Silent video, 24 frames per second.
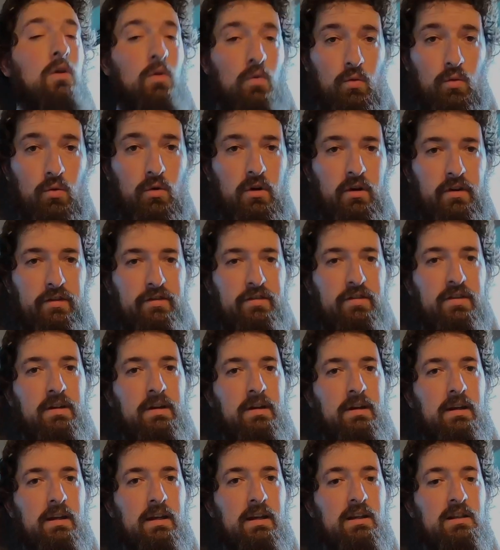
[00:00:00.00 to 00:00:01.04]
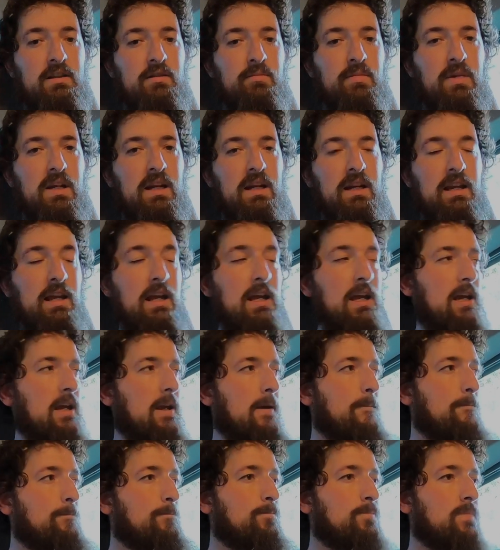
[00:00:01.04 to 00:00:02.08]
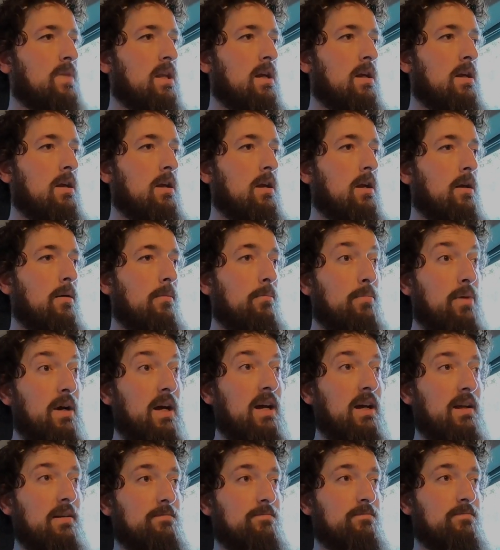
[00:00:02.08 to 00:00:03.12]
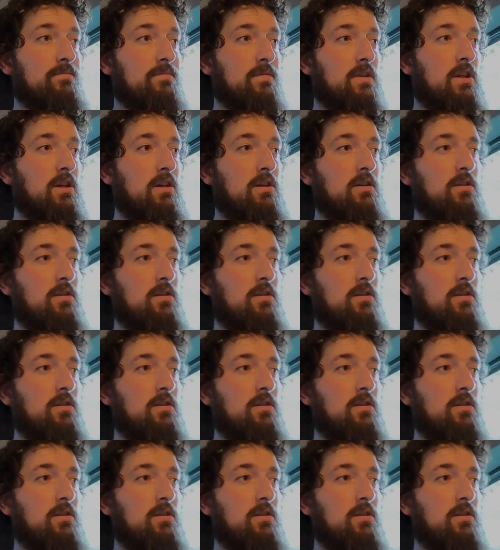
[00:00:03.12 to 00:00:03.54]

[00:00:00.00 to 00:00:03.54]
Woof, it has been a day. But good